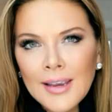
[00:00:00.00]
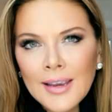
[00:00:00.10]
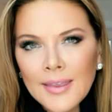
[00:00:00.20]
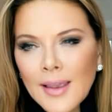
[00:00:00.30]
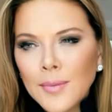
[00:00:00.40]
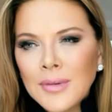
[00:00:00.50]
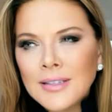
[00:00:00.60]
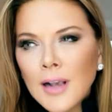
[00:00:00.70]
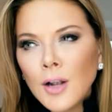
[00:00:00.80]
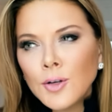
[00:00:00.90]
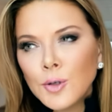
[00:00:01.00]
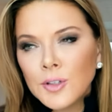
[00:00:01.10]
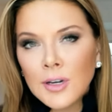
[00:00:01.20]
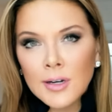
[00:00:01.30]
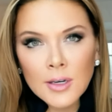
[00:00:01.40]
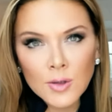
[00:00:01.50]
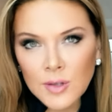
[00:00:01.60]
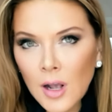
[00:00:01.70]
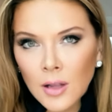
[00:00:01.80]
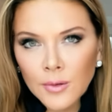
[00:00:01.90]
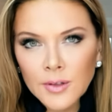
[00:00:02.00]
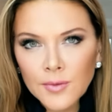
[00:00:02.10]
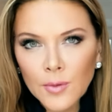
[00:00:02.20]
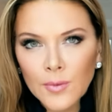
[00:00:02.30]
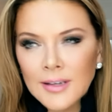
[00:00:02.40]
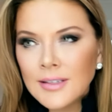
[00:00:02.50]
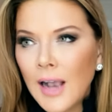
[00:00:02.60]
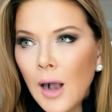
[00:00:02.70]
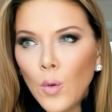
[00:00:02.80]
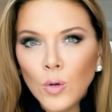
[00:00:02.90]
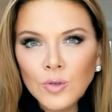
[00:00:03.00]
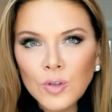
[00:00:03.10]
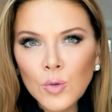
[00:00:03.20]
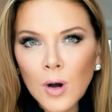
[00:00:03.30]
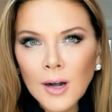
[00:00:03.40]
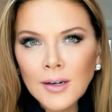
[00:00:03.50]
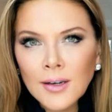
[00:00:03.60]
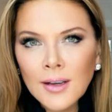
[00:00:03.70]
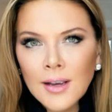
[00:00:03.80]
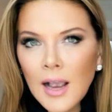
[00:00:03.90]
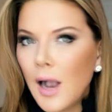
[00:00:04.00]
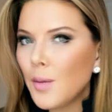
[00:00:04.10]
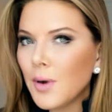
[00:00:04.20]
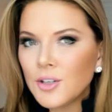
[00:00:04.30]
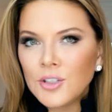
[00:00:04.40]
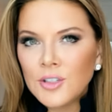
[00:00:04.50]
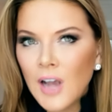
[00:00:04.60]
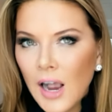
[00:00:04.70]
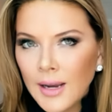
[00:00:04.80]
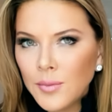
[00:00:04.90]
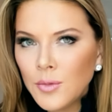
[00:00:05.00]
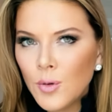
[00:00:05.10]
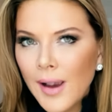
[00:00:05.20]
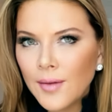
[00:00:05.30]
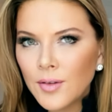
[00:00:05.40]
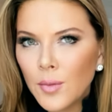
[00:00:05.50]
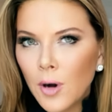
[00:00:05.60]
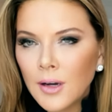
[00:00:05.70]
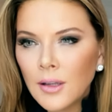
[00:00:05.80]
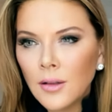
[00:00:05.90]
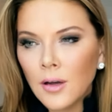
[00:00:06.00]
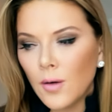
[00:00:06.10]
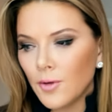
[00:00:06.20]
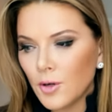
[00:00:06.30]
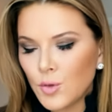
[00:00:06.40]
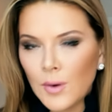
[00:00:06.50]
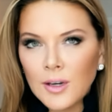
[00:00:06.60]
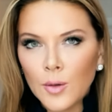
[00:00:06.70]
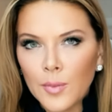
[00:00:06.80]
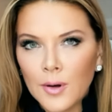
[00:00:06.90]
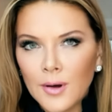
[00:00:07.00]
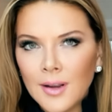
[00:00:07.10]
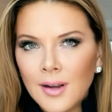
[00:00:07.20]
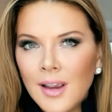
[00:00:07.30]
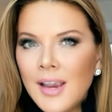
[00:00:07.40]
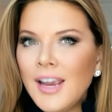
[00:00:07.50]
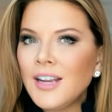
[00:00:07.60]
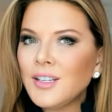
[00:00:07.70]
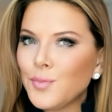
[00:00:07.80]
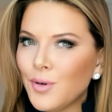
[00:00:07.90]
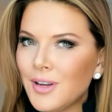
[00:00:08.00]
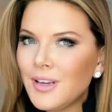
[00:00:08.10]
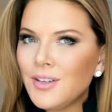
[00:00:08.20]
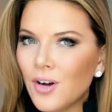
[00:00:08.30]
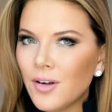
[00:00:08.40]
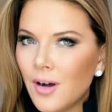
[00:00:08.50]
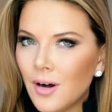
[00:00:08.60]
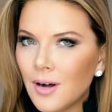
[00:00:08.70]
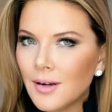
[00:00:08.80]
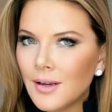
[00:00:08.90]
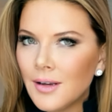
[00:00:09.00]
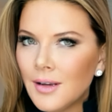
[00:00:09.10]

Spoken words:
And that means understanding your tolerance for risk, how old you are, how much time you have in the market. Look, over a 20-year period, it's pretty darn hard